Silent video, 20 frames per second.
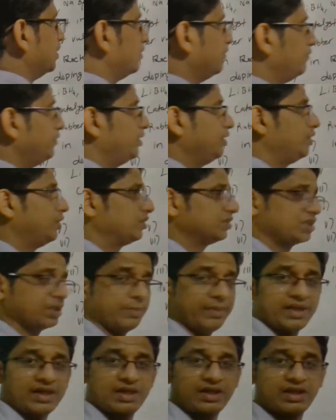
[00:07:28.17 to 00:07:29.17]
We know
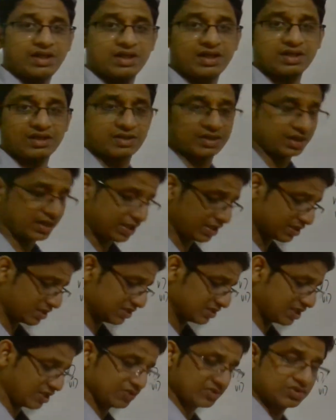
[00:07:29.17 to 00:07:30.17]

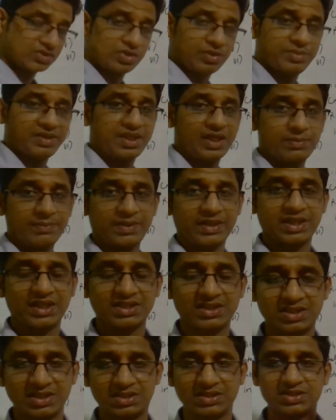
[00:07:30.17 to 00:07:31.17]
semiconductors have so many
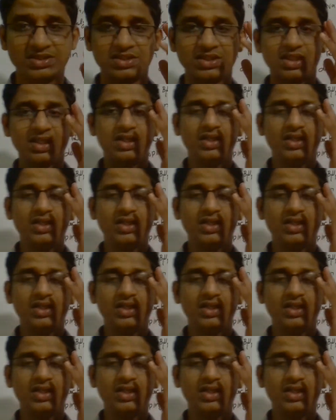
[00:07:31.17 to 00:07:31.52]
applications,